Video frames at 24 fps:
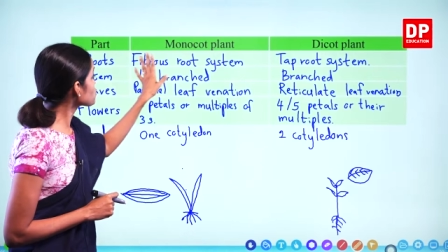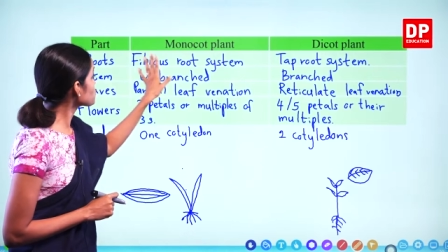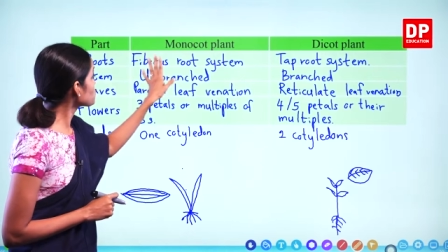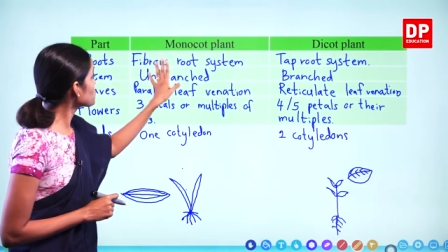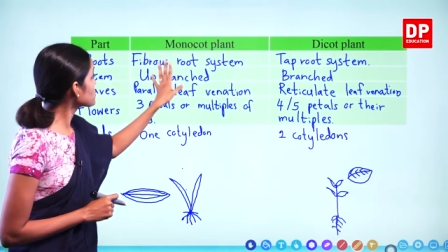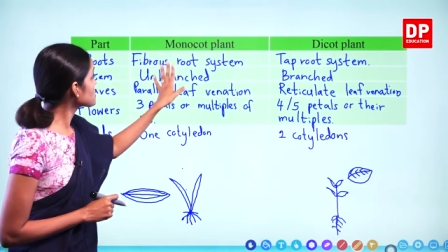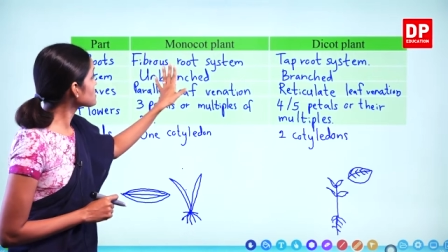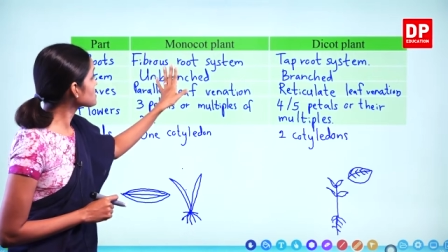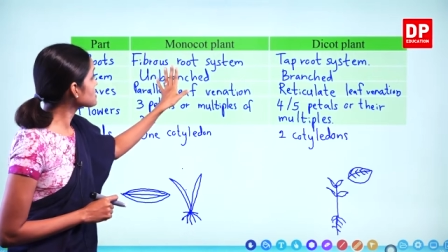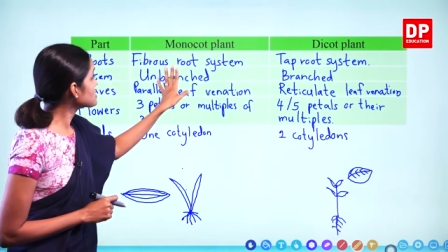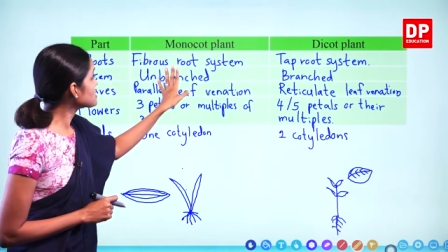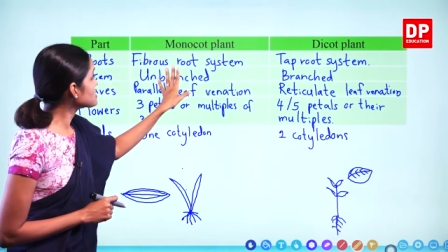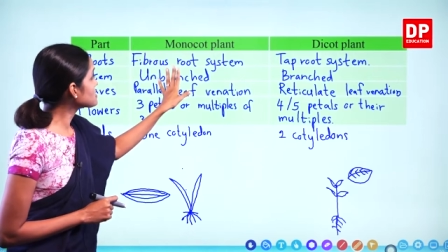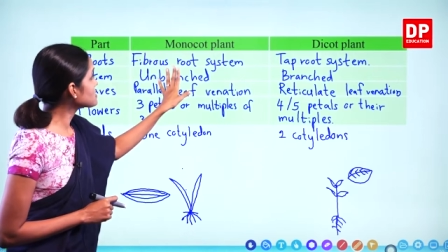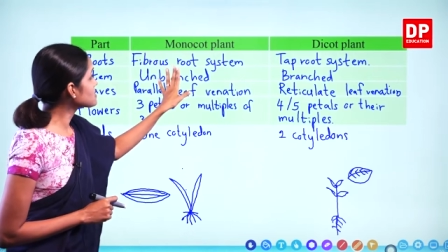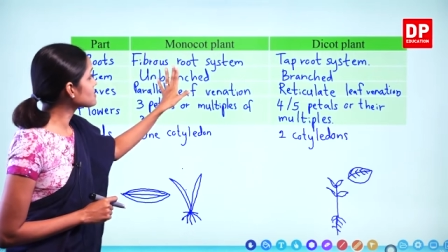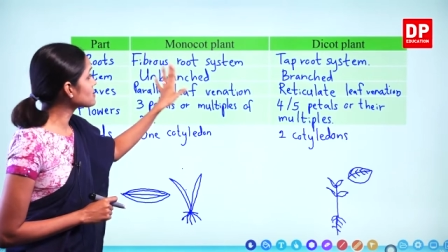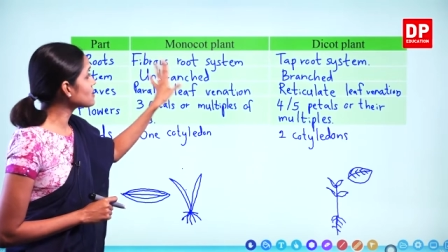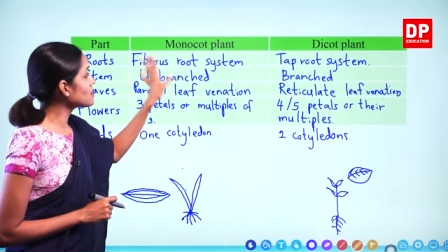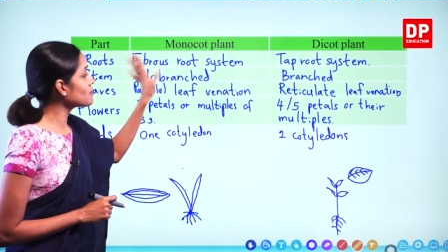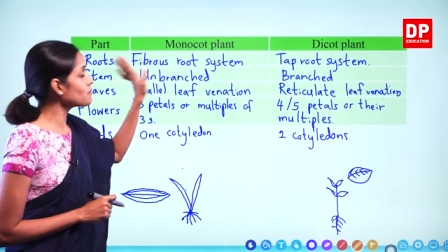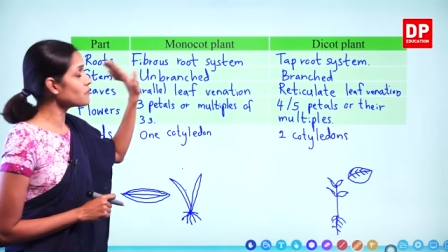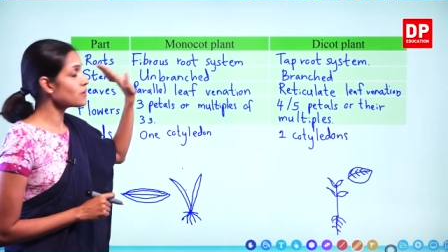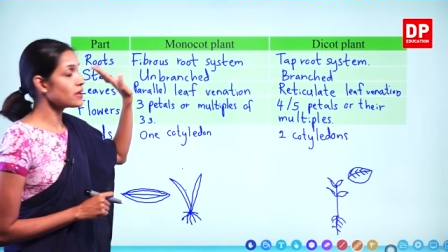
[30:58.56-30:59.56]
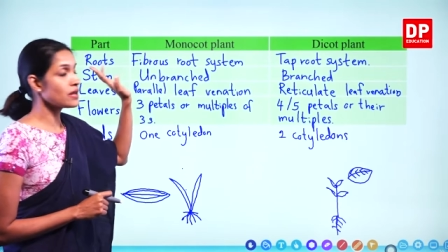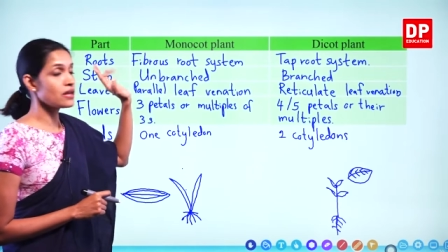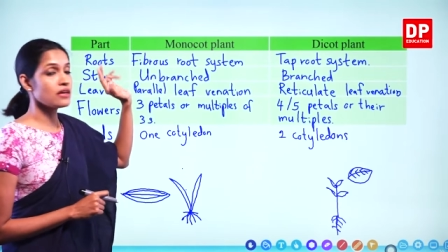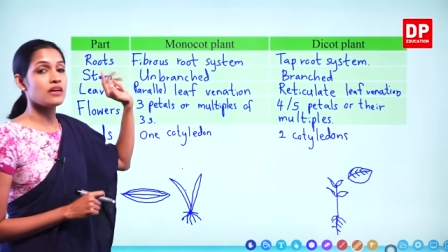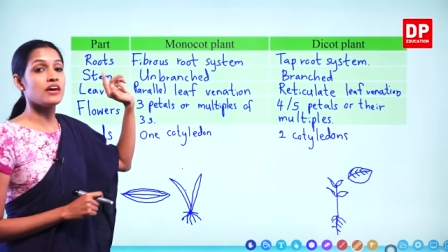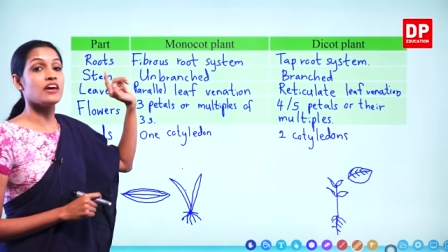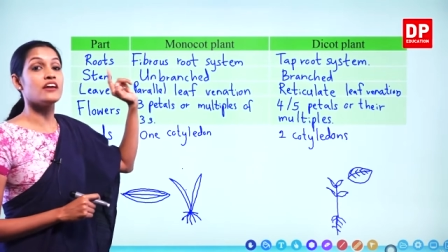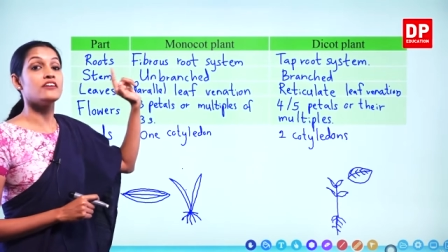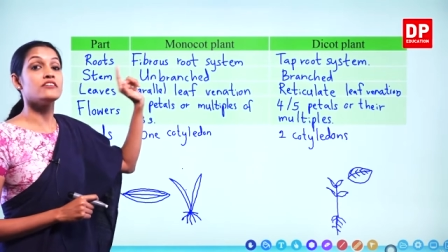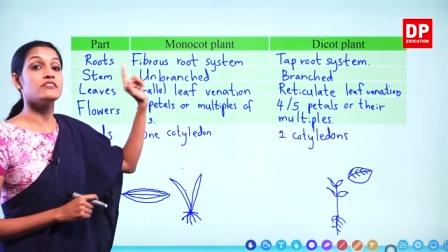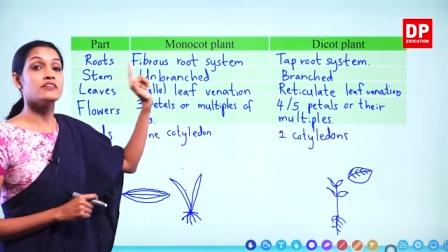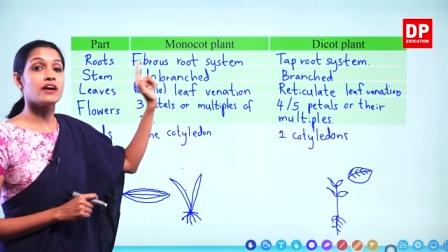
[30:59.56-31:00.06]
root system
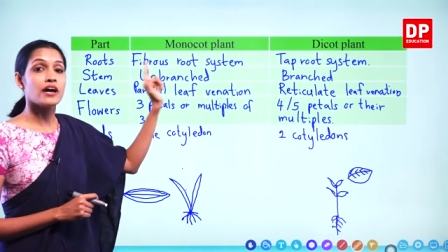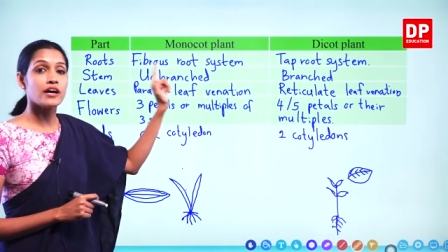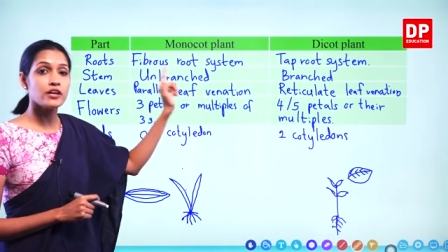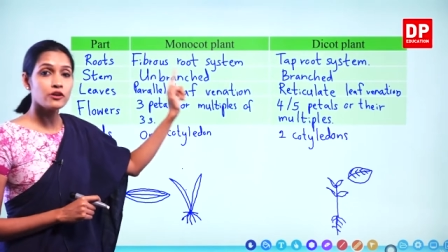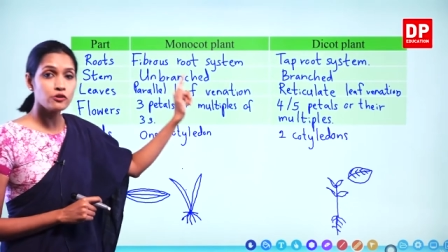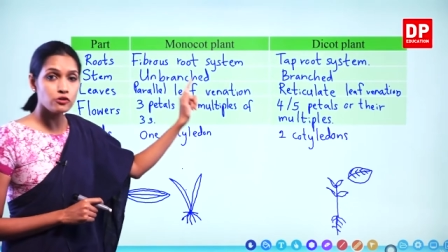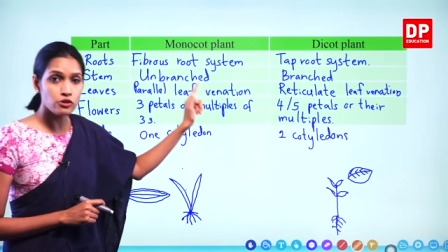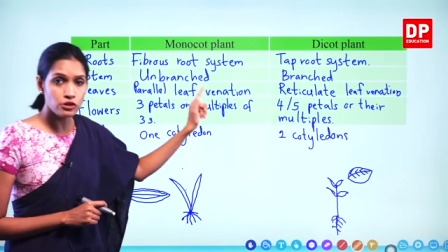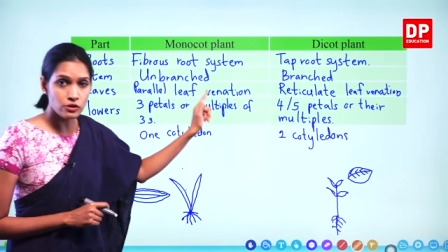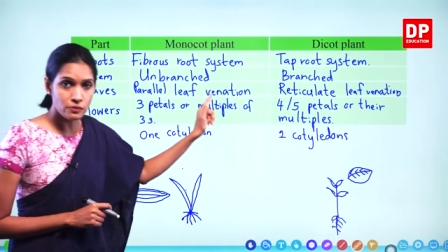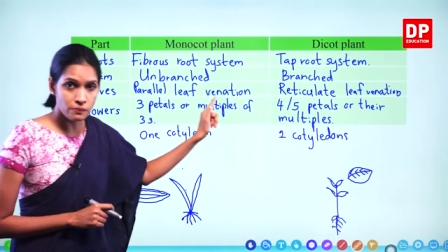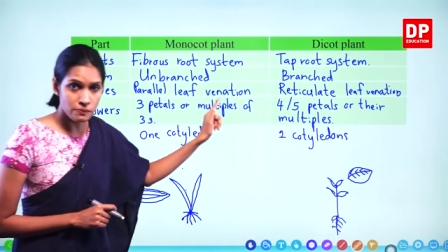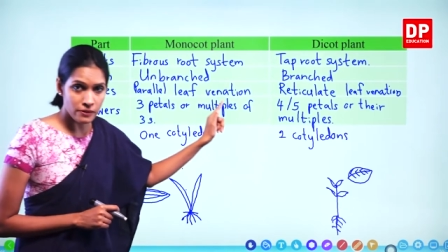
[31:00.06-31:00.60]
and dicot